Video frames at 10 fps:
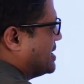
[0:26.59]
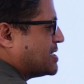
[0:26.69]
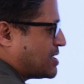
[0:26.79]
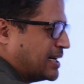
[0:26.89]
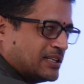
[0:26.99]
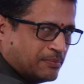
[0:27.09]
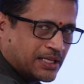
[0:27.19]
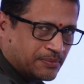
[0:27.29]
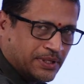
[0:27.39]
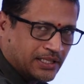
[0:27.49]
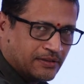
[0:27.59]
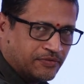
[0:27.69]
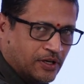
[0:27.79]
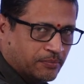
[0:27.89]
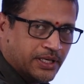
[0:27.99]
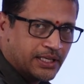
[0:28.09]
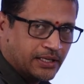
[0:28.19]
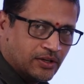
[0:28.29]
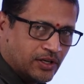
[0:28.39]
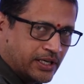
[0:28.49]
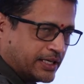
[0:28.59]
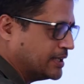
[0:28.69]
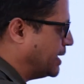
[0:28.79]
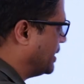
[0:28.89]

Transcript: just write the mathematical format. I will not write the